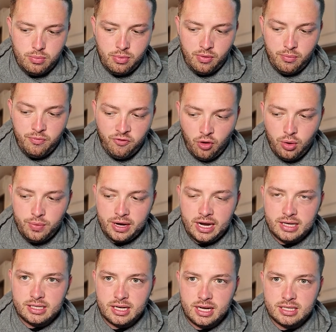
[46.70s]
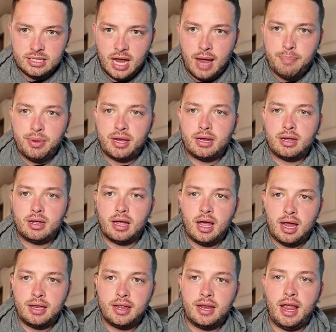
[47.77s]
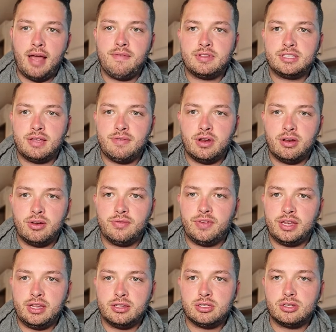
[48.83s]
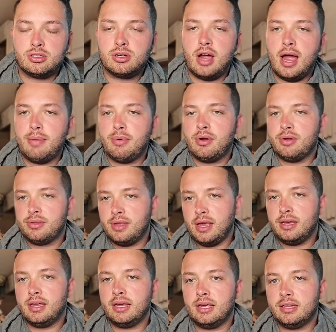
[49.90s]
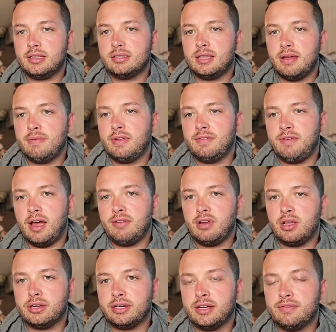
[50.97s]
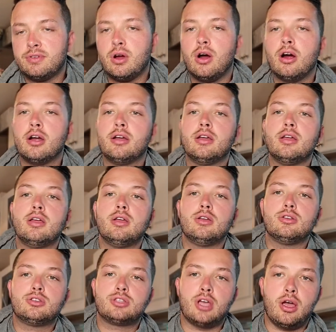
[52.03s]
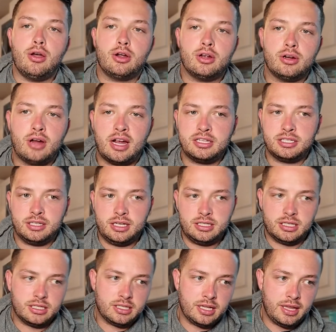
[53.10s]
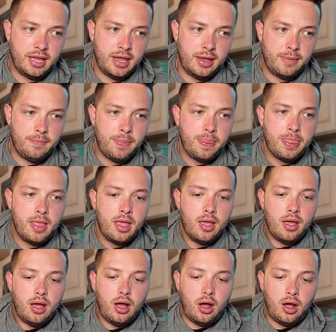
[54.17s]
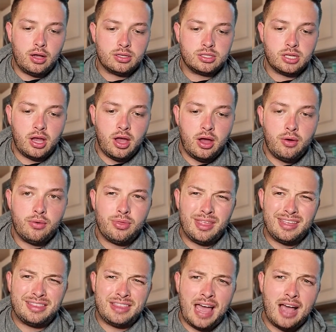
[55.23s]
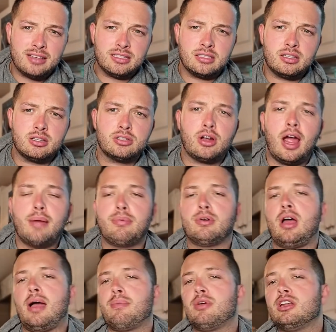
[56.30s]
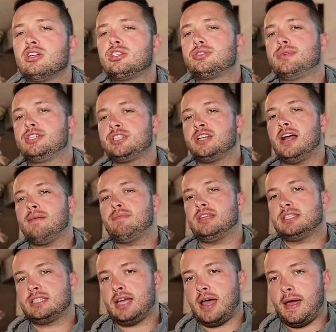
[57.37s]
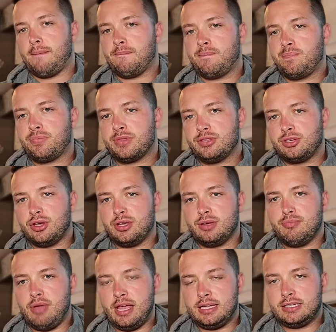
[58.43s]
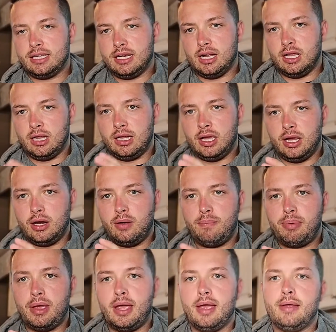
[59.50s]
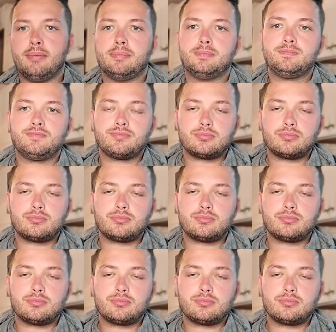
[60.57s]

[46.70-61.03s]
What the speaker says: before we get into today's topic, I did have a 750th subscriber. They did get the $75 gift card, so congratulations to them. Also, the 1,000th subscriber, I'm going to switch it up this time, so it makes it a little bit